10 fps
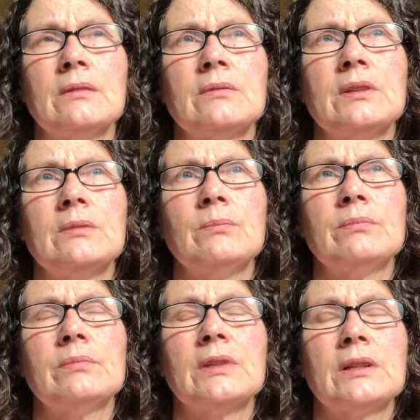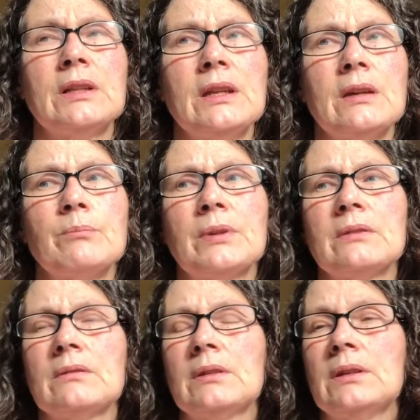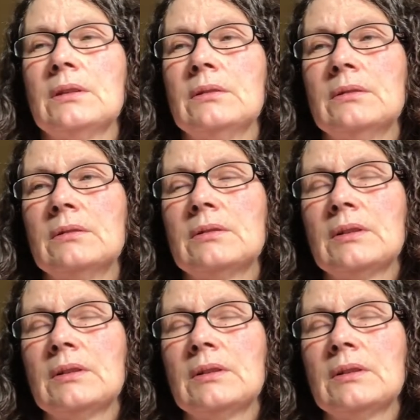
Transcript: did the cleanup, and